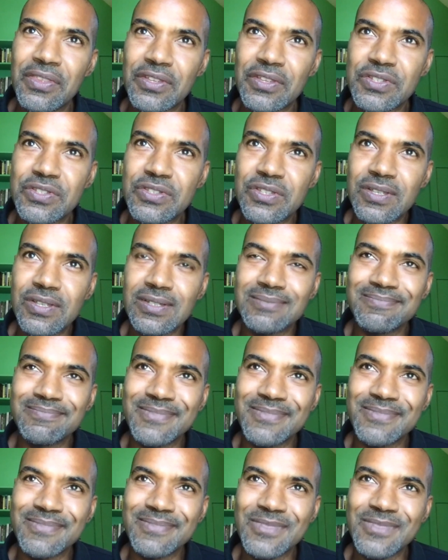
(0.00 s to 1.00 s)
the,
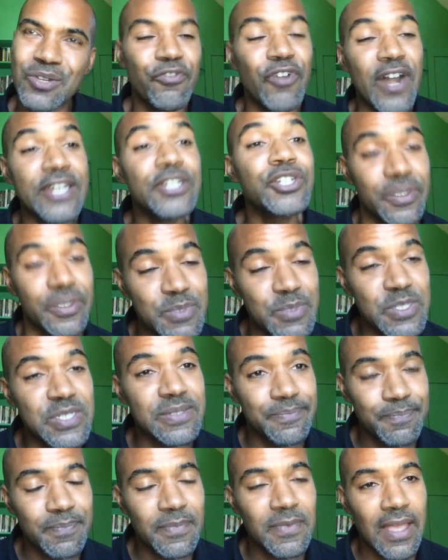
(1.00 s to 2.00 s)
the
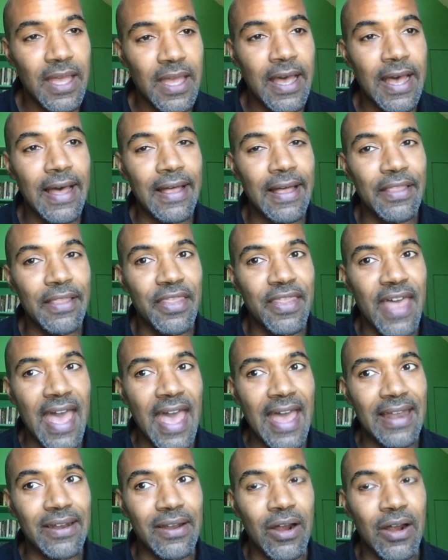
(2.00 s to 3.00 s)
friendships uh,
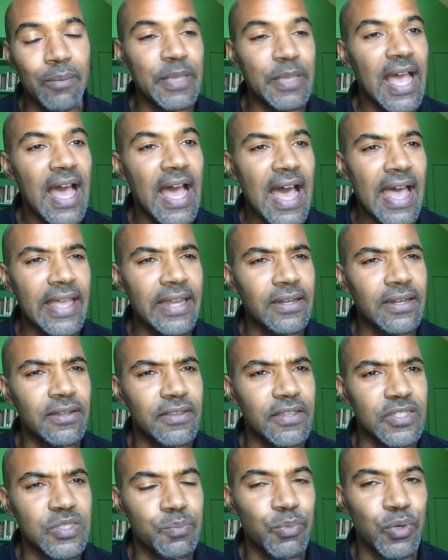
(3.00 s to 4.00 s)
that are
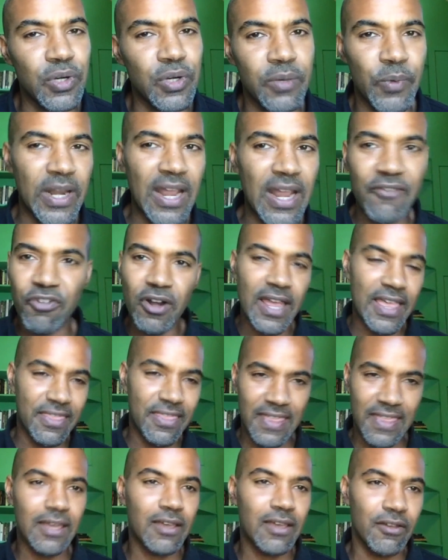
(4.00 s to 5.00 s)
behind this book. Whenever
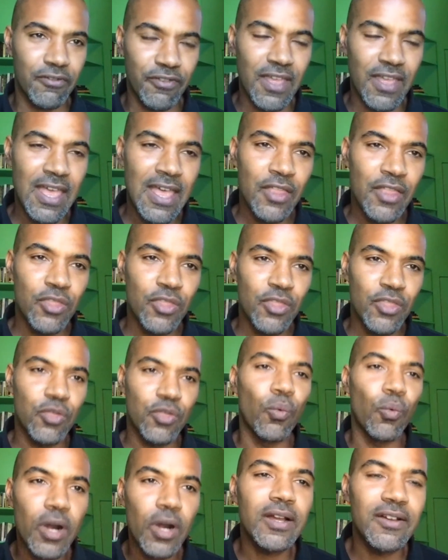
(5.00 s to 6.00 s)
I think of the
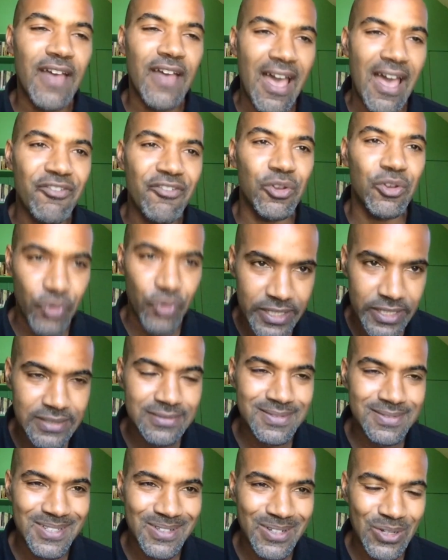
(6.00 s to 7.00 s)
work of having
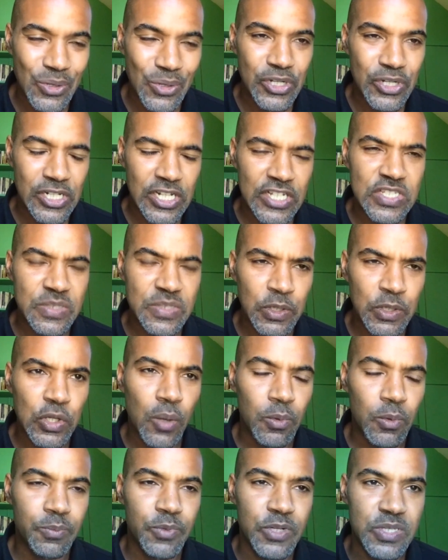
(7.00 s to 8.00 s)
written colonialism in
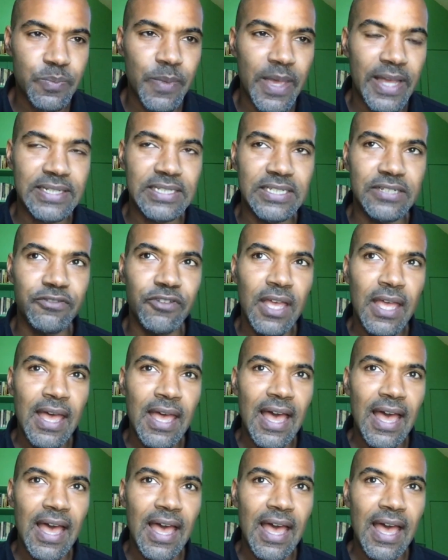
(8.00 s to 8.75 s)
global perspective,